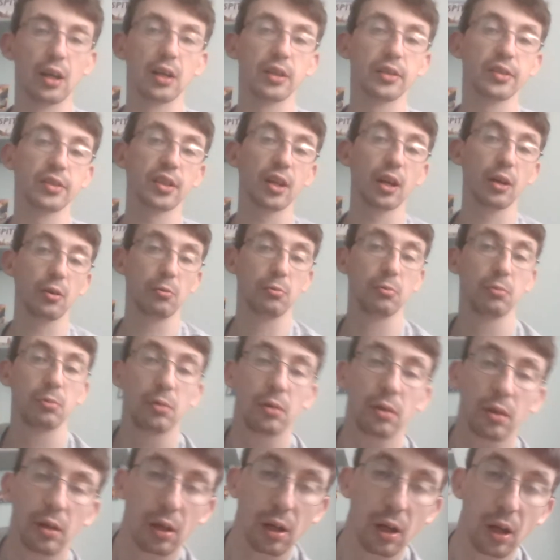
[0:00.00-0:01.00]
So
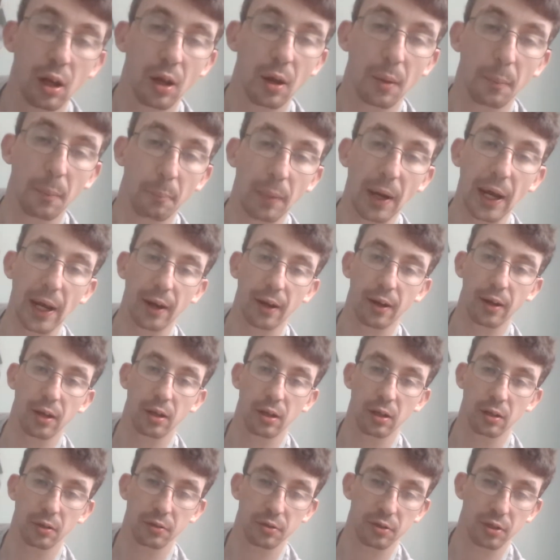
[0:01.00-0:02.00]
back,
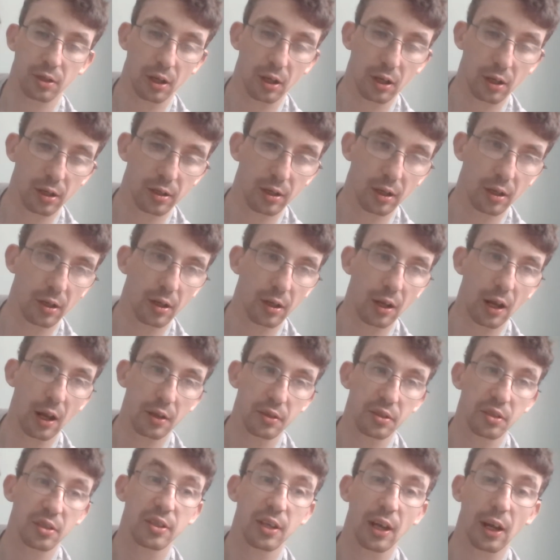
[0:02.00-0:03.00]
I'll see. So now's
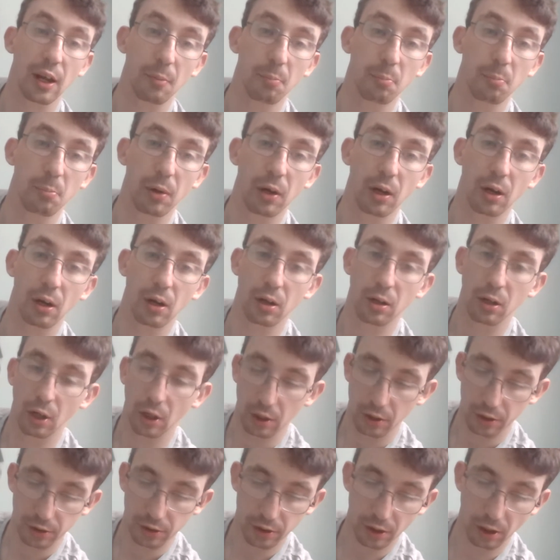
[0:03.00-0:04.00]
the second part.
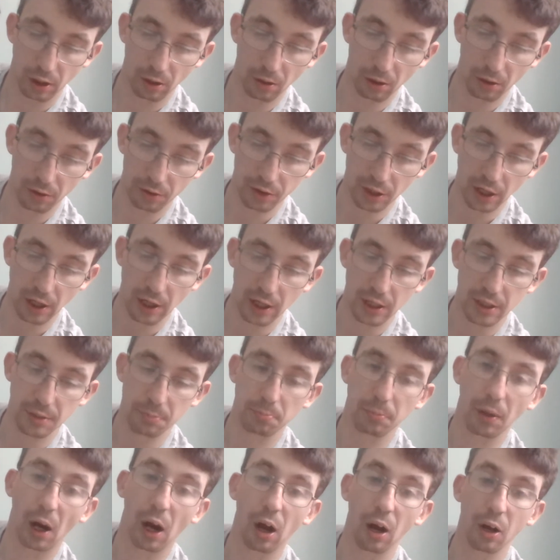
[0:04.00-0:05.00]
So I'll see. Here's
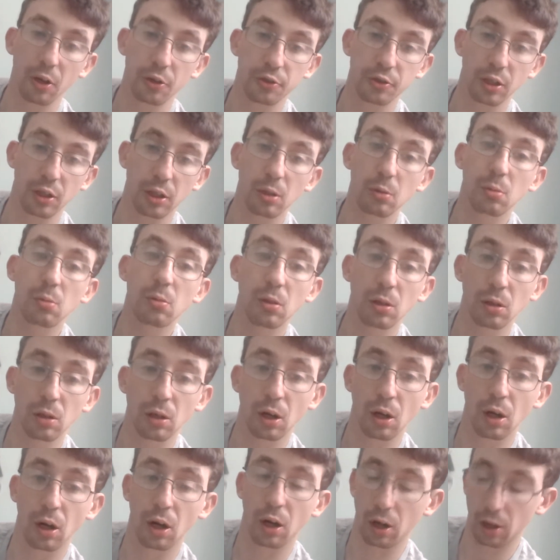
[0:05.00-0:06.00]
part 2
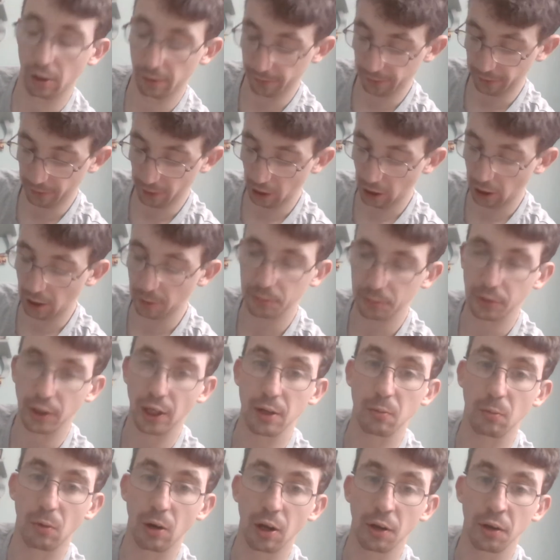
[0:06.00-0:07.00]
of
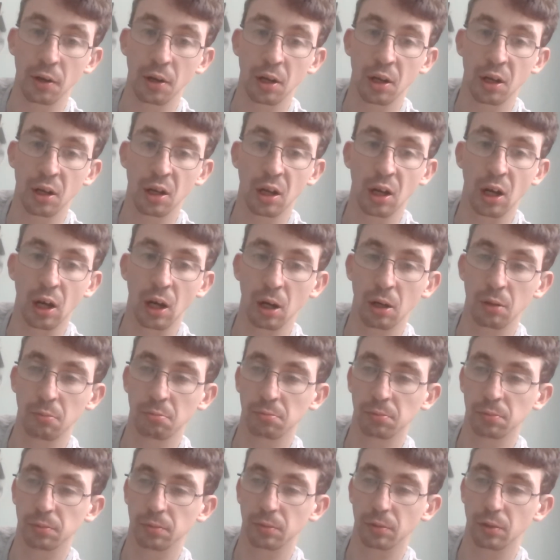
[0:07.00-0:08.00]
update 1.
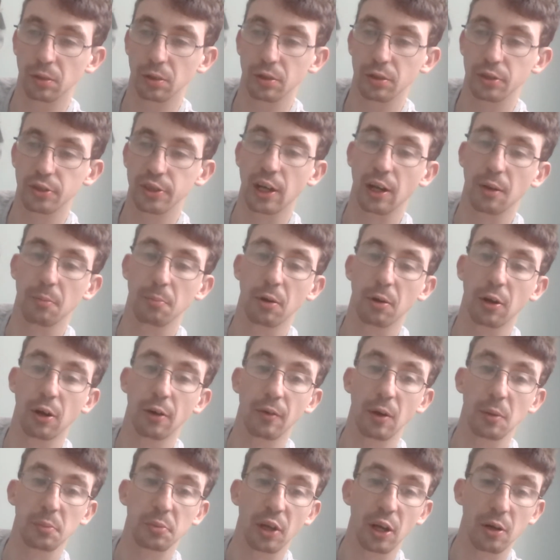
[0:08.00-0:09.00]
Second part
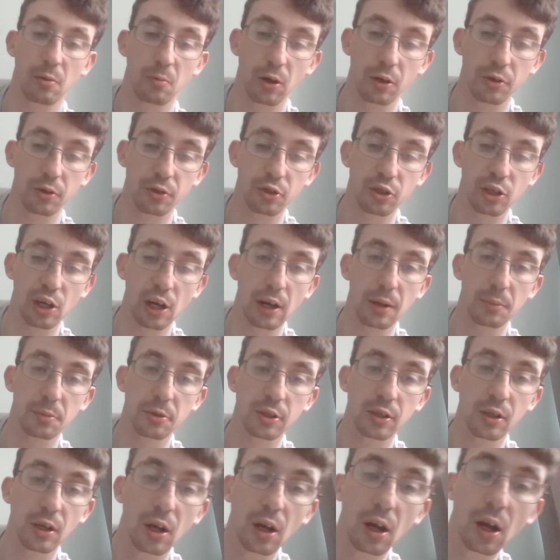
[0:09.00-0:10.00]
of update 1, chaps.